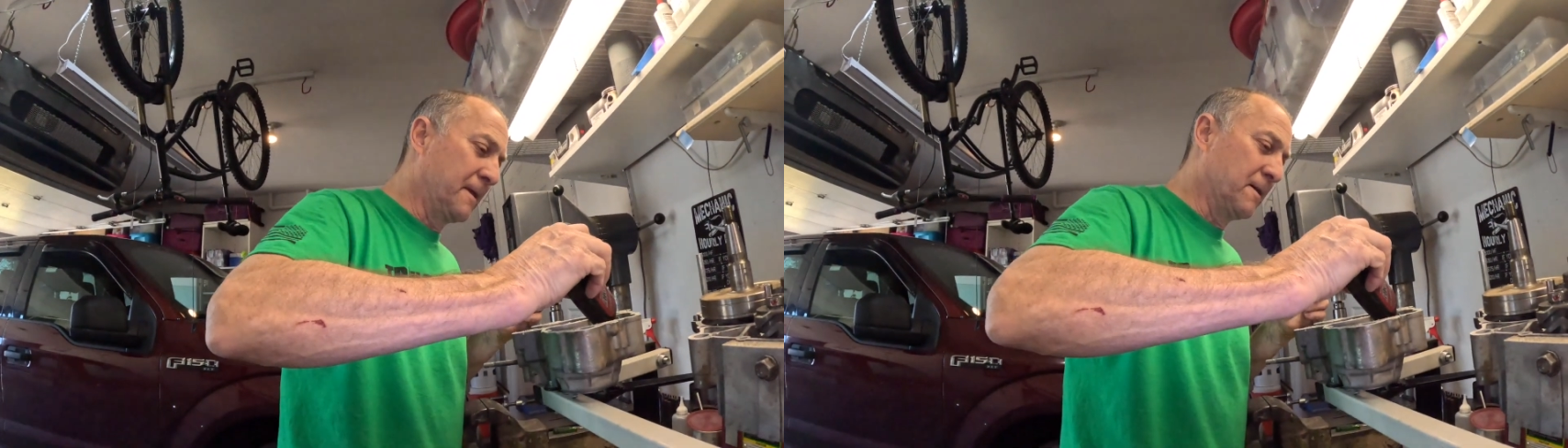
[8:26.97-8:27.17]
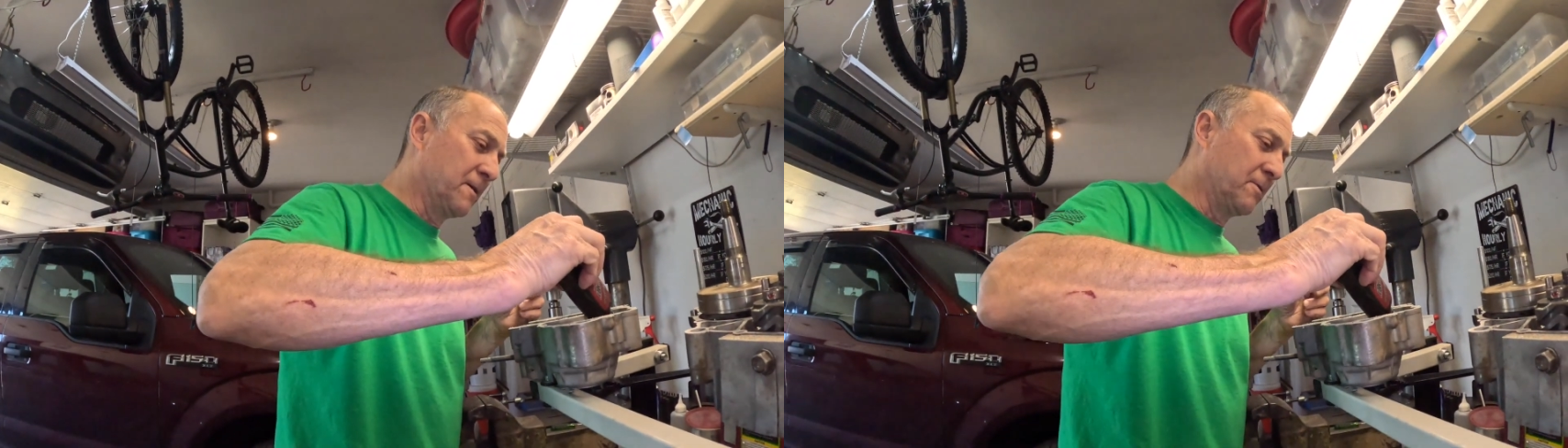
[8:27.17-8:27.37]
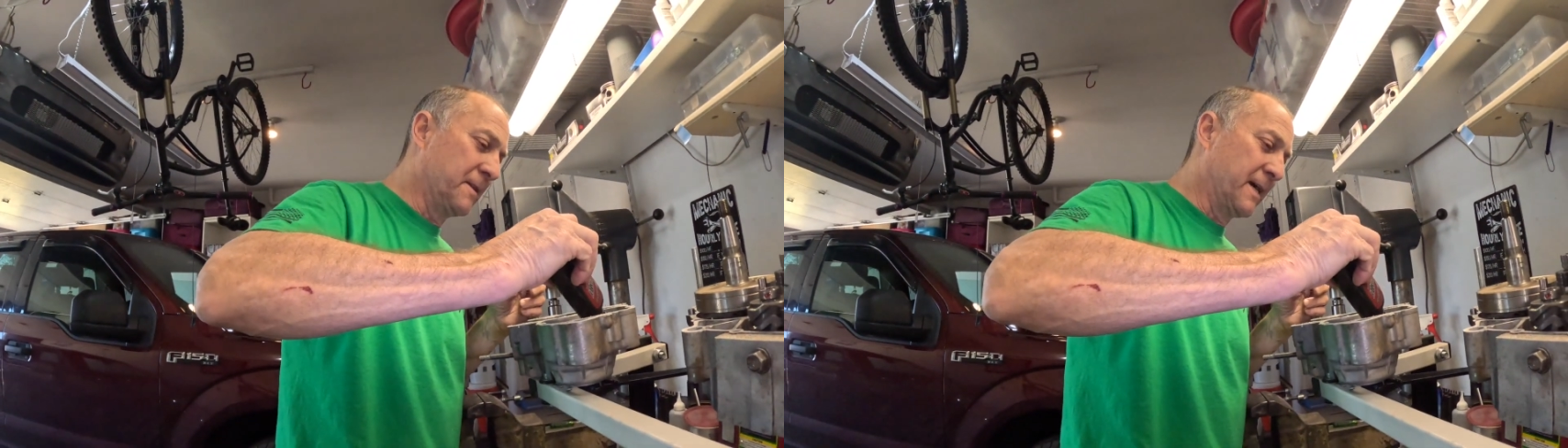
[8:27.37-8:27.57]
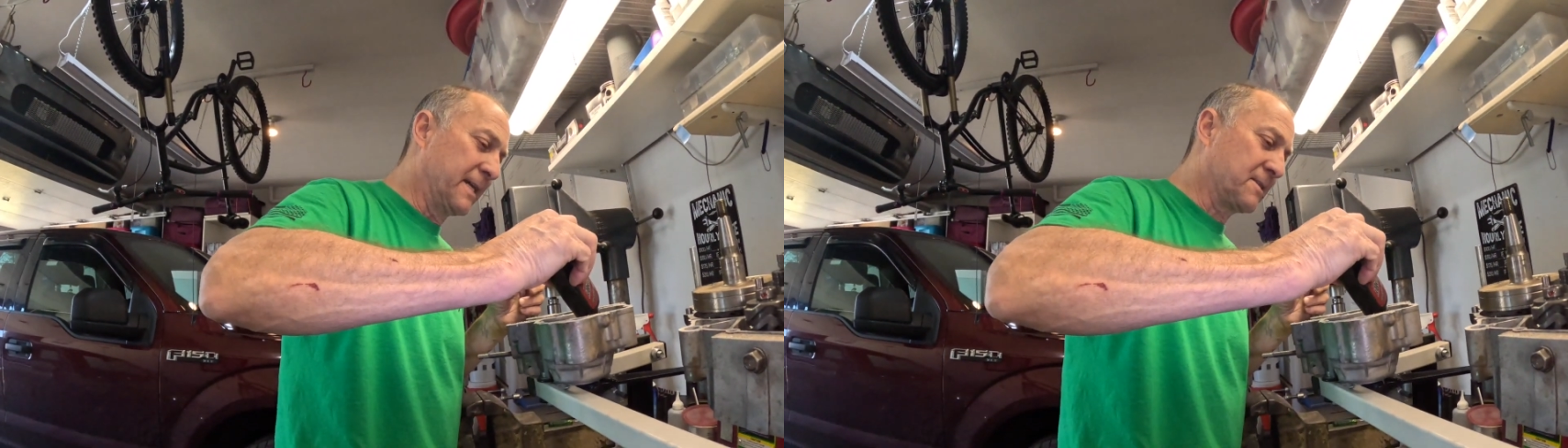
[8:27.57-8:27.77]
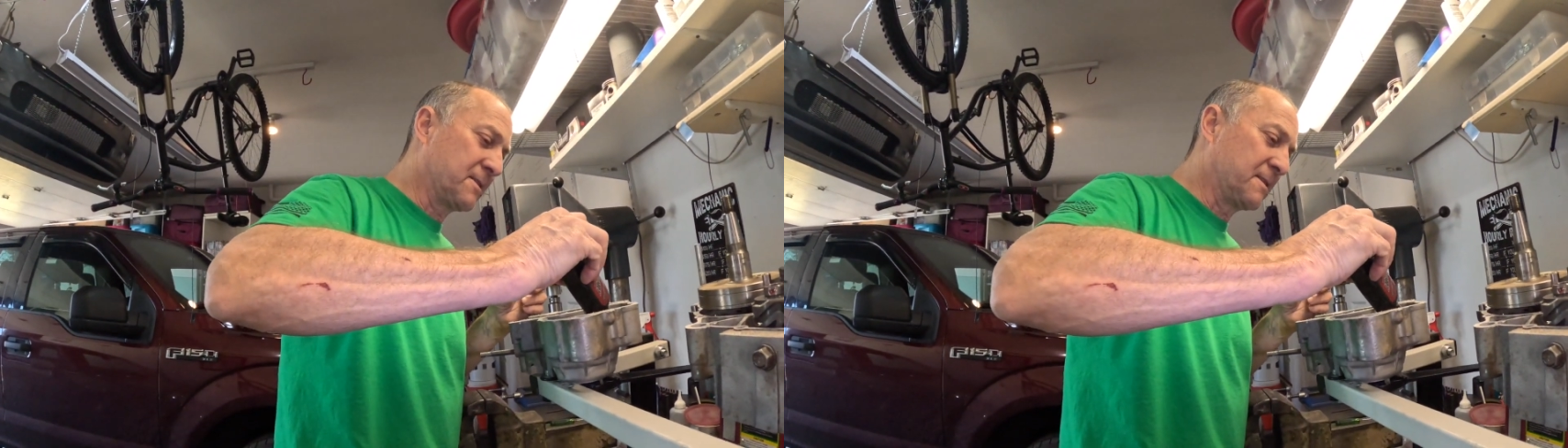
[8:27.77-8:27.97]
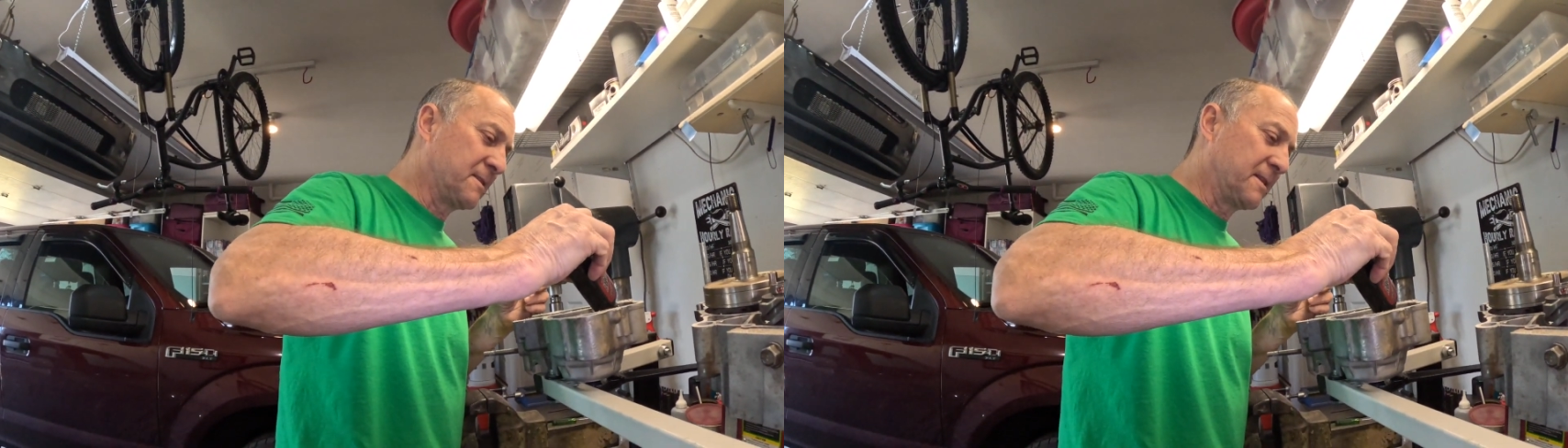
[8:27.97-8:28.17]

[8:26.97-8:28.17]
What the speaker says: And that's